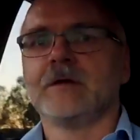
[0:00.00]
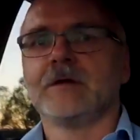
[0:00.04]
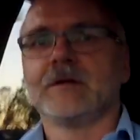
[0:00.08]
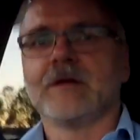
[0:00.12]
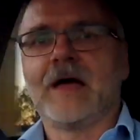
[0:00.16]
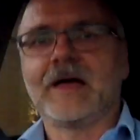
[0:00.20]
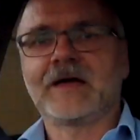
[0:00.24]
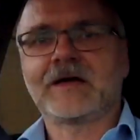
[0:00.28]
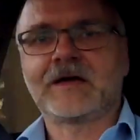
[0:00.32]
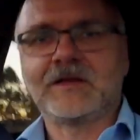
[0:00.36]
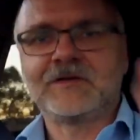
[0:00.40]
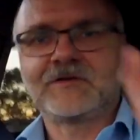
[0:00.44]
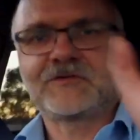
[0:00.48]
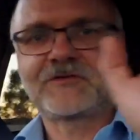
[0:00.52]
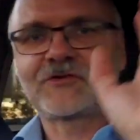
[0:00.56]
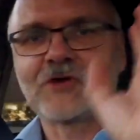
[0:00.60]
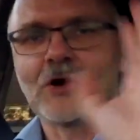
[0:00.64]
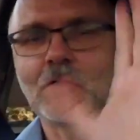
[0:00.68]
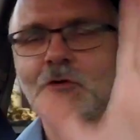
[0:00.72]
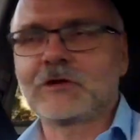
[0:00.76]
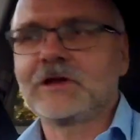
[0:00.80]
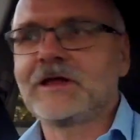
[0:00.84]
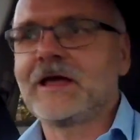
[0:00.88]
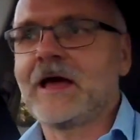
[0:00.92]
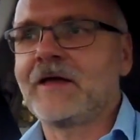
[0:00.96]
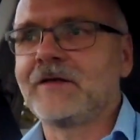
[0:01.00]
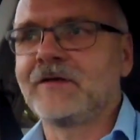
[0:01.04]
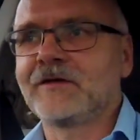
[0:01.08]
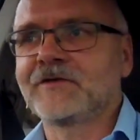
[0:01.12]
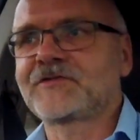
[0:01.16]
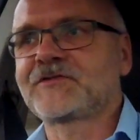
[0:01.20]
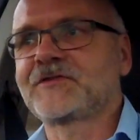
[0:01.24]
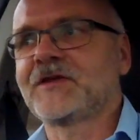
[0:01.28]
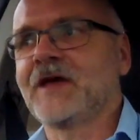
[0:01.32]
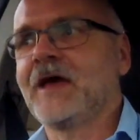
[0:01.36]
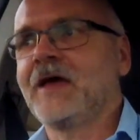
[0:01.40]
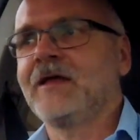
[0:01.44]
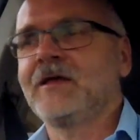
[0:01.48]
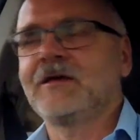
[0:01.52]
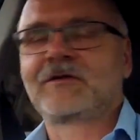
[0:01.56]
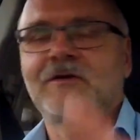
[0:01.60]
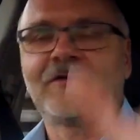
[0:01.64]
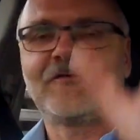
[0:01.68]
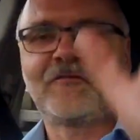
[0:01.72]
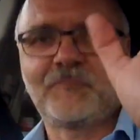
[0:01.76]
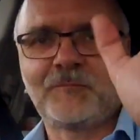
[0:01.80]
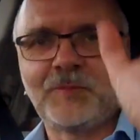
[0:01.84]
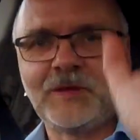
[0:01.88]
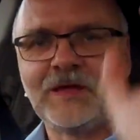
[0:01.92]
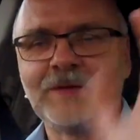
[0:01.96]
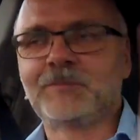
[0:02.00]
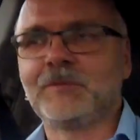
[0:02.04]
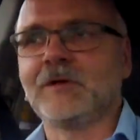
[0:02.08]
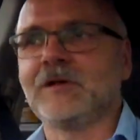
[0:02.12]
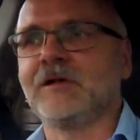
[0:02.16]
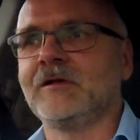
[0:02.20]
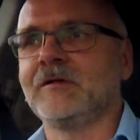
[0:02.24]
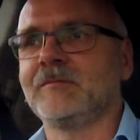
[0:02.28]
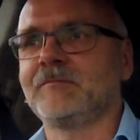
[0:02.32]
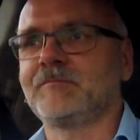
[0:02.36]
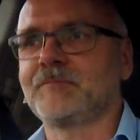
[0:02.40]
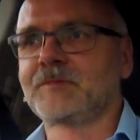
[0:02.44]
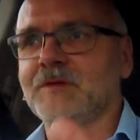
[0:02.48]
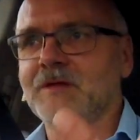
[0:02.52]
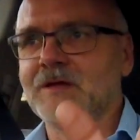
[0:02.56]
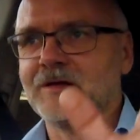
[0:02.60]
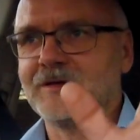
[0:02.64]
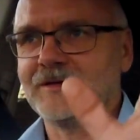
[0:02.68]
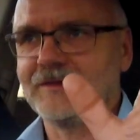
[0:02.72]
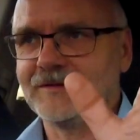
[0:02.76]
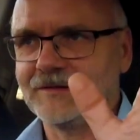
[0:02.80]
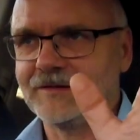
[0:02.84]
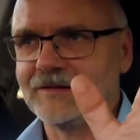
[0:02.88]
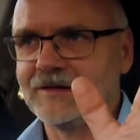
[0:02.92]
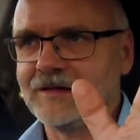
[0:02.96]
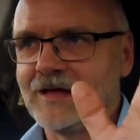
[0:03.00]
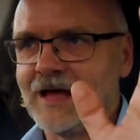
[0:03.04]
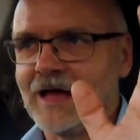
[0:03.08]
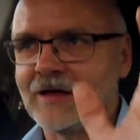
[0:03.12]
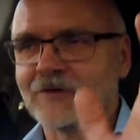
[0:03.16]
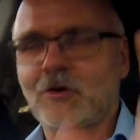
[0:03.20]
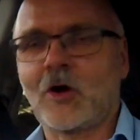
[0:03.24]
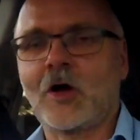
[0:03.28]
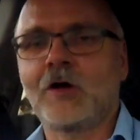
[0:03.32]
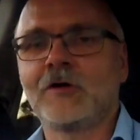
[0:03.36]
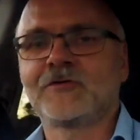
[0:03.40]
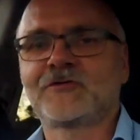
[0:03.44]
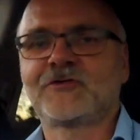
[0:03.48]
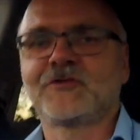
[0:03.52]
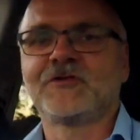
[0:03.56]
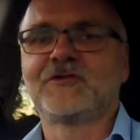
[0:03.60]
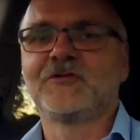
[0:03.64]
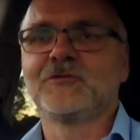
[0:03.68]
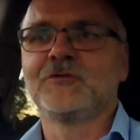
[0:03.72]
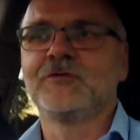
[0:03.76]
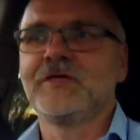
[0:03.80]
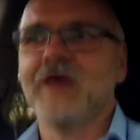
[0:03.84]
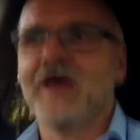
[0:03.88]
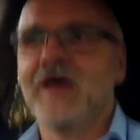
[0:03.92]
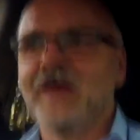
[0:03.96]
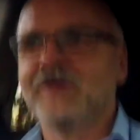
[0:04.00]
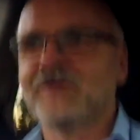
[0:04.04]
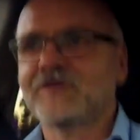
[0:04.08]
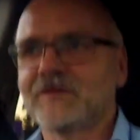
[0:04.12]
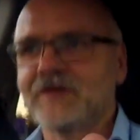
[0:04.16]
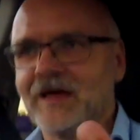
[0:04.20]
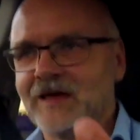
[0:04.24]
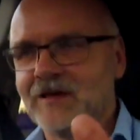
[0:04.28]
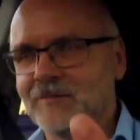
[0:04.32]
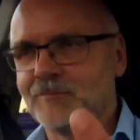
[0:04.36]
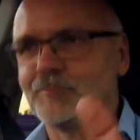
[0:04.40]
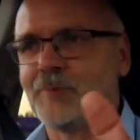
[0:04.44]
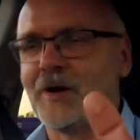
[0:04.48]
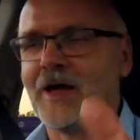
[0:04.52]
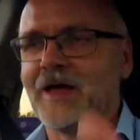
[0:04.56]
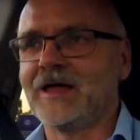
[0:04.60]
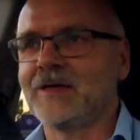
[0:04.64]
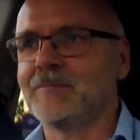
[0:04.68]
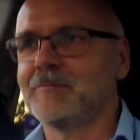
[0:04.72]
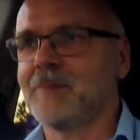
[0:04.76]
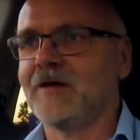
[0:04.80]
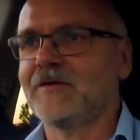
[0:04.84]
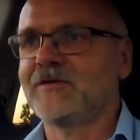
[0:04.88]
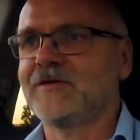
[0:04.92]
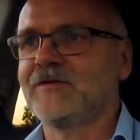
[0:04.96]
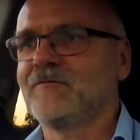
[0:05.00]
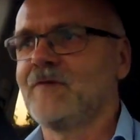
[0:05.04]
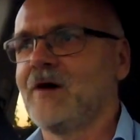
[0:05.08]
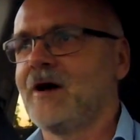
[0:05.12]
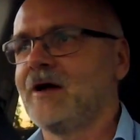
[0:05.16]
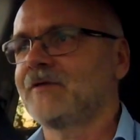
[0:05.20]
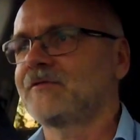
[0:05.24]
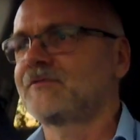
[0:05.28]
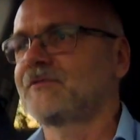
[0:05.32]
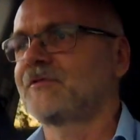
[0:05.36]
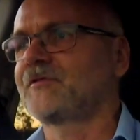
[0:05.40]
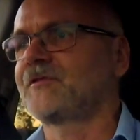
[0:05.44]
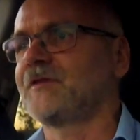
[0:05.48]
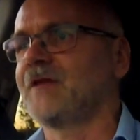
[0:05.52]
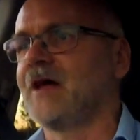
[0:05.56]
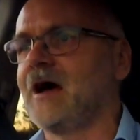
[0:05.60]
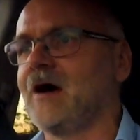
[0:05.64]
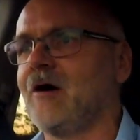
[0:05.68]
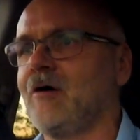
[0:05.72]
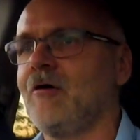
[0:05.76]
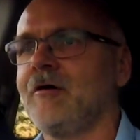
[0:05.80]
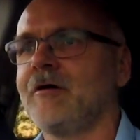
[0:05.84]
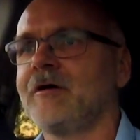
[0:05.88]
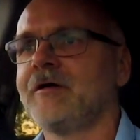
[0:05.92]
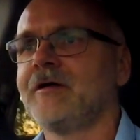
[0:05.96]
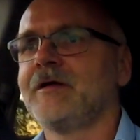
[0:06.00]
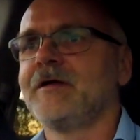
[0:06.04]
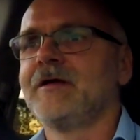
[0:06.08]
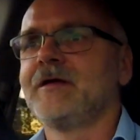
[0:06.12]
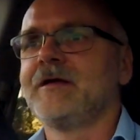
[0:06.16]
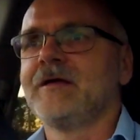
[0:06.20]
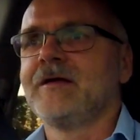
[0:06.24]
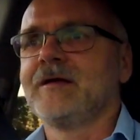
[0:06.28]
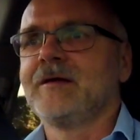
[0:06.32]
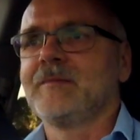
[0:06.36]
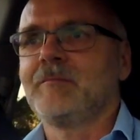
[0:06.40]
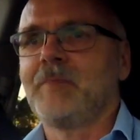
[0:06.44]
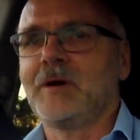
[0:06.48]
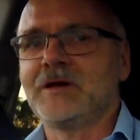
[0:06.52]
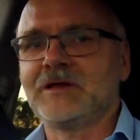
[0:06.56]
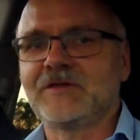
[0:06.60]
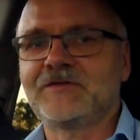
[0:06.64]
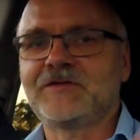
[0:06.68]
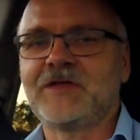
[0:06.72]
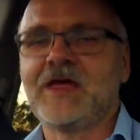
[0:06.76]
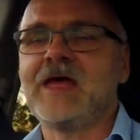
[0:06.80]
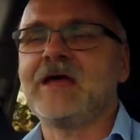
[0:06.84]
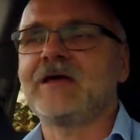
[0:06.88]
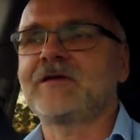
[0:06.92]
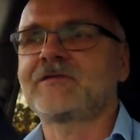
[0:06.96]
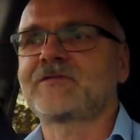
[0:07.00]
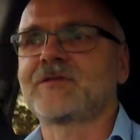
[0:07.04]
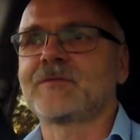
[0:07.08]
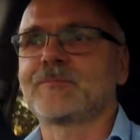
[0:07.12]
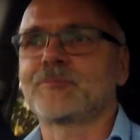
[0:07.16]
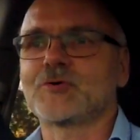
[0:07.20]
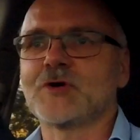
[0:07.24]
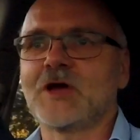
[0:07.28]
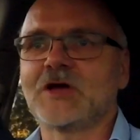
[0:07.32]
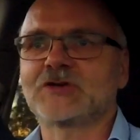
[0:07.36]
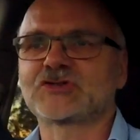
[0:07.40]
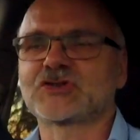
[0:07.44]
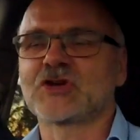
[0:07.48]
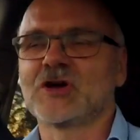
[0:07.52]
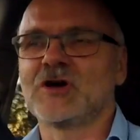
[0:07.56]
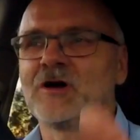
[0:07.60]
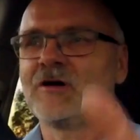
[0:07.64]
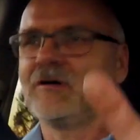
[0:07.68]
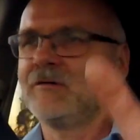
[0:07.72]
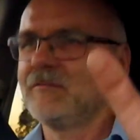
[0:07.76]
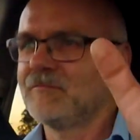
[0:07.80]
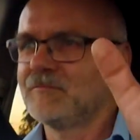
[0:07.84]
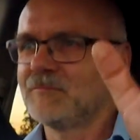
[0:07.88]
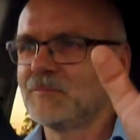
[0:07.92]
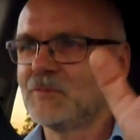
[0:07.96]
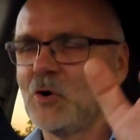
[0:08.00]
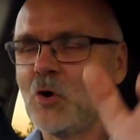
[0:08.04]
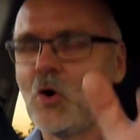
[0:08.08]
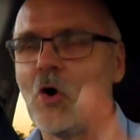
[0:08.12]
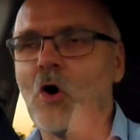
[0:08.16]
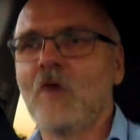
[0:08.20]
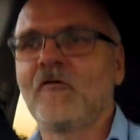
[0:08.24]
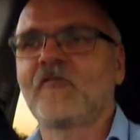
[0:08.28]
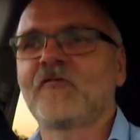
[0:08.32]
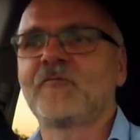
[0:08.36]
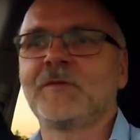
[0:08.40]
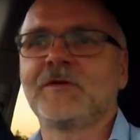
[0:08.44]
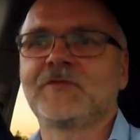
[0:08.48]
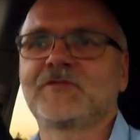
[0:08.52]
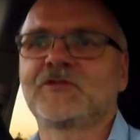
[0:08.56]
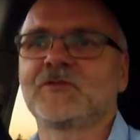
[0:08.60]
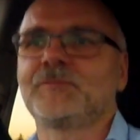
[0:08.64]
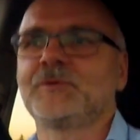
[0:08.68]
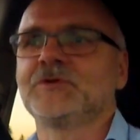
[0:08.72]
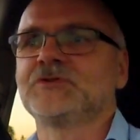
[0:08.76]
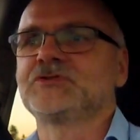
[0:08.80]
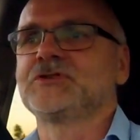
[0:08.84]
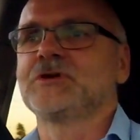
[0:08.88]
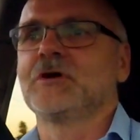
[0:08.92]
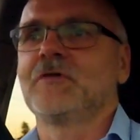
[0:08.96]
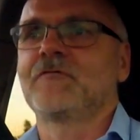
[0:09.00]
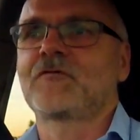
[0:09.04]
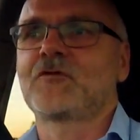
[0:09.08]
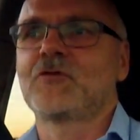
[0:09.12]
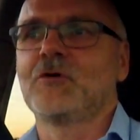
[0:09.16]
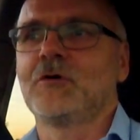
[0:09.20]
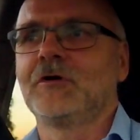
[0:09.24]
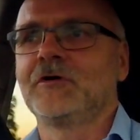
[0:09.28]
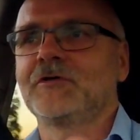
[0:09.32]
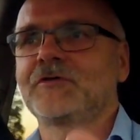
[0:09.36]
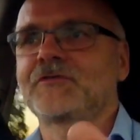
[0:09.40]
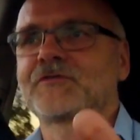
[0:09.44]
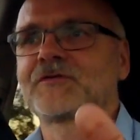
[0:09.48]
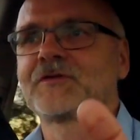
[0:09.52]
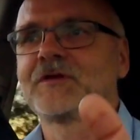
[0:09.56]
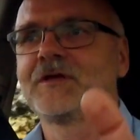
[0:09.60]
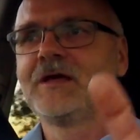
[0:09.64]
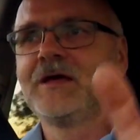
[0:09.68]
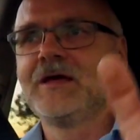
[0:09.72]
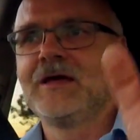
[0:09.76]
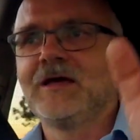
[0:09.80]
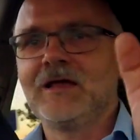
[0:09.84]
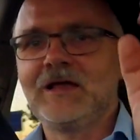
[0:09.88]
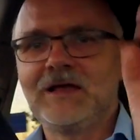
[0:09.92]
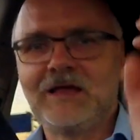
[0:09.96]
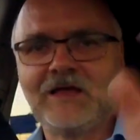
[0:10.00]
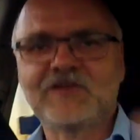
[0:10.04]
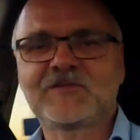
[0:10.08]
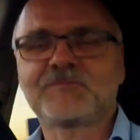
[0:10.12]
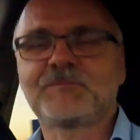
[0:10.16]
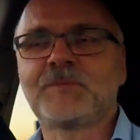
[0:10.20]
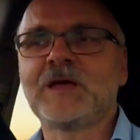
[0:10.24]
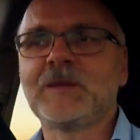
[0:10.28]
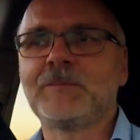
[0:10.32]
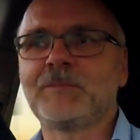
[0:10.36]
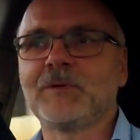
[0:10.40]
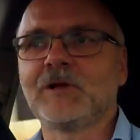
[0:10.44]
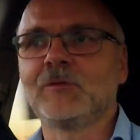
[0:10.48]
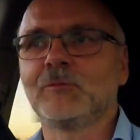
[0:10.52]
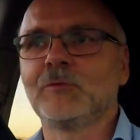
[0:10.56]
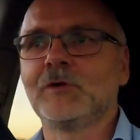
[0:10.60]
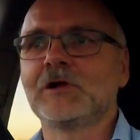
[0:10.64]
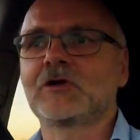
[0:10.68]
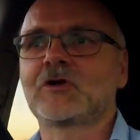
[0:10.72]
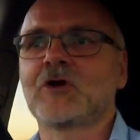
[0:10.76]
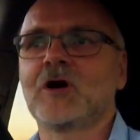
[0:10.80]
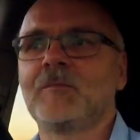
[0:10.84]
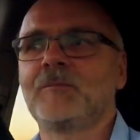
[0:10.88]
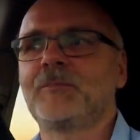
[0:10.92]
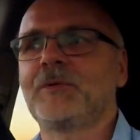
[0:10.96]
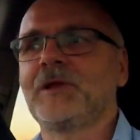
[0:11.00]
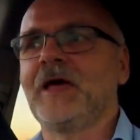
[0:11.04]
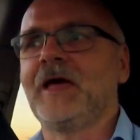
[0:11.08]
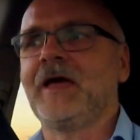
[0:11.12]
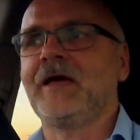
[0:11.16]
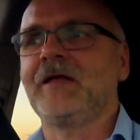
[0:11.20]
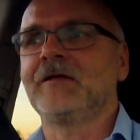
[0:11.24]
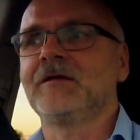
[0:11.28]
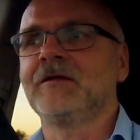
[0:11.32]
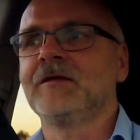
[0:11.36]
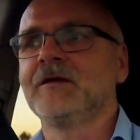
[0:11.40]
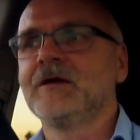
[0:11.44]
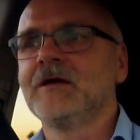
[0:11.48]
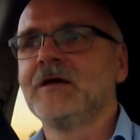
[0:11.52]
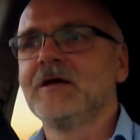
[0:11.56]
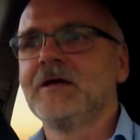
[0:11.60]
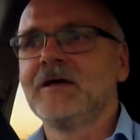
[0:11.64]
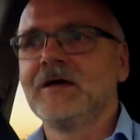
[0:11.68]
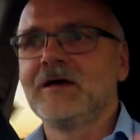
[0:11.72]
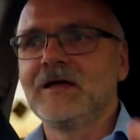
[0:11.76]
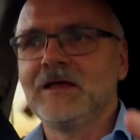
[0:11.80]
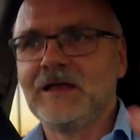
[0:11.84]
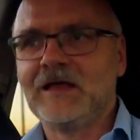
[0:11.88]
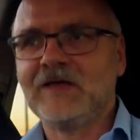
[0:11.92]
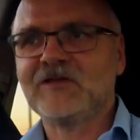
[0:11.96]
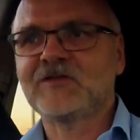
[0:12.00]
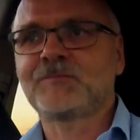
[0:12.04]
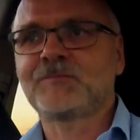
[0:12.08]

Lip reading: I can totally understand if people are going to do that and buying M.U.T devices now, but it takes the pressure off Mitsubishi, of course. Less people will complain, less